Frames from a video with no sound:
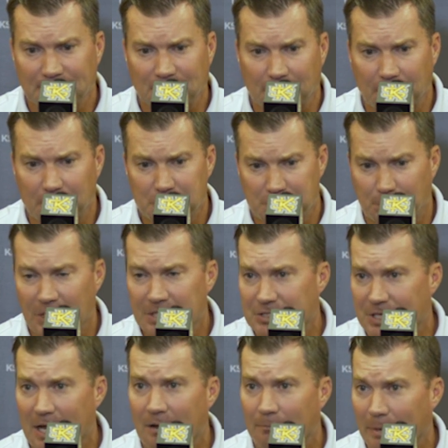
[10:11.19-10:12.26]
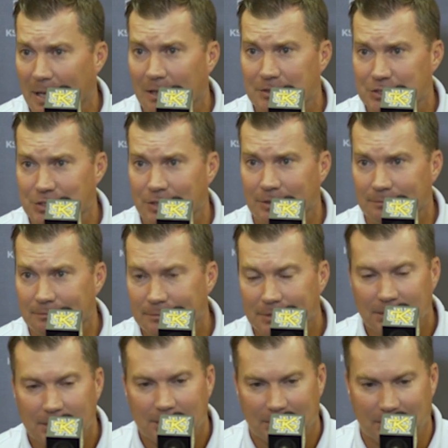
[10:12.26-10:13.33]
You know, they'll spread you out and balance you. And
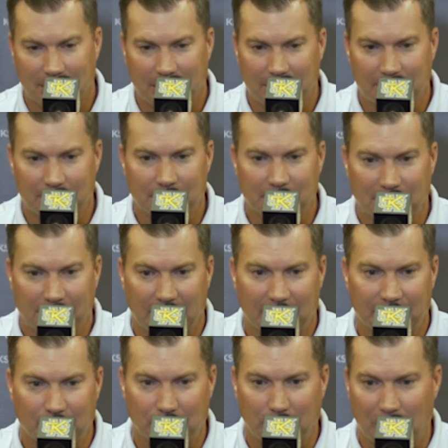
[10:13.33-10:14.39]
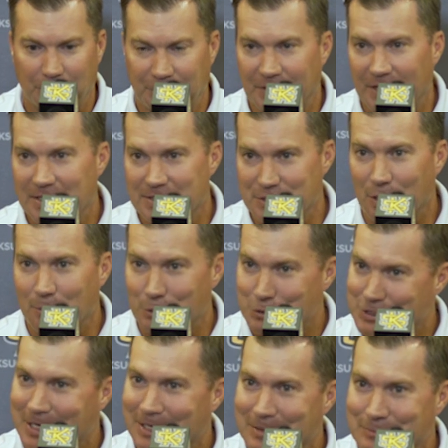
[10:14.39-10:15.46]
a lot of football today is
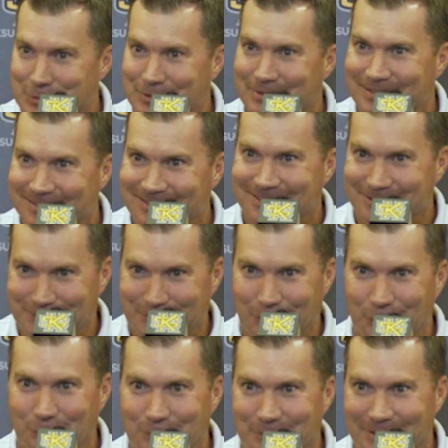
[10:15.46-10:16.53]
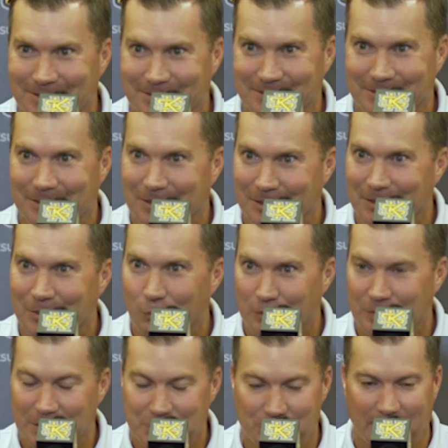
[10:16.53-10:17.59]
numbers games, you know, and
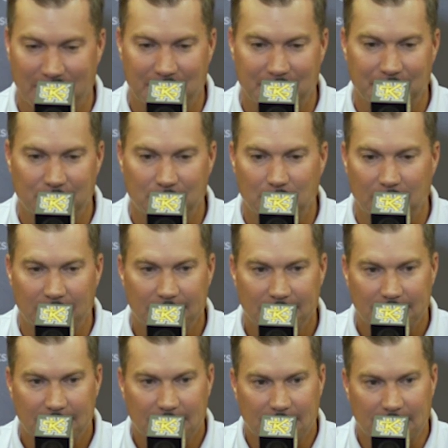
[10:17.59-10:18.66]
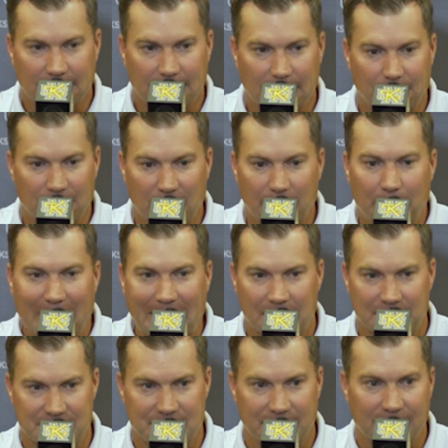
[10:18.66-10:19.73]
what they try to do. But they're
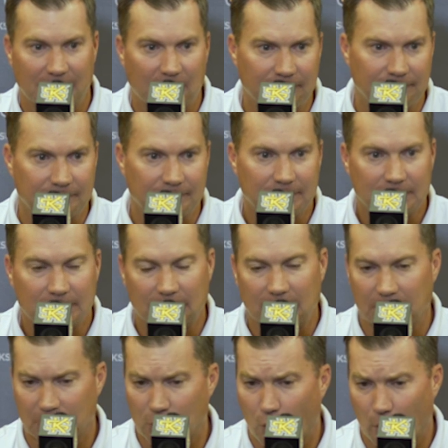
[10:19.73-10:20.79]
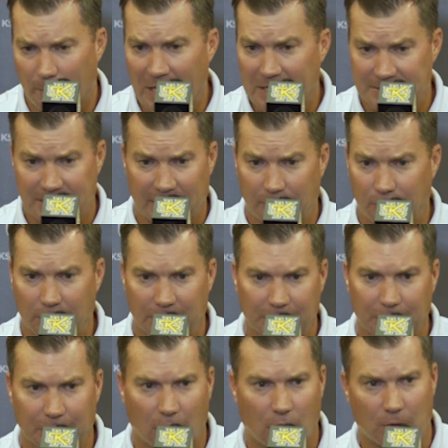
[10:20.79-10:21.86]
balanced enough. The quarterback's got a really
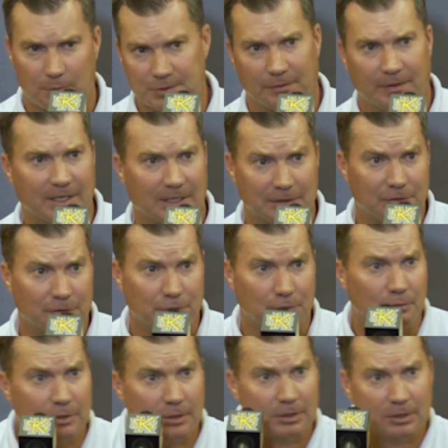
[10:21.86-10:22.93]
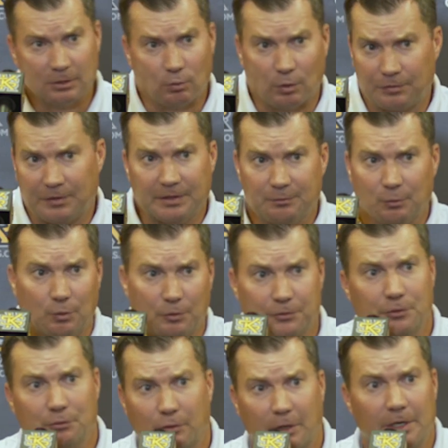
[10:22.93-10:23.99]
good arm, so they can do what they want
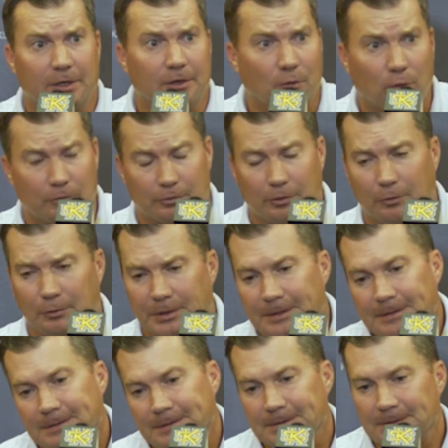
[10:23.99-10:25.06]
to, running it or throwing it.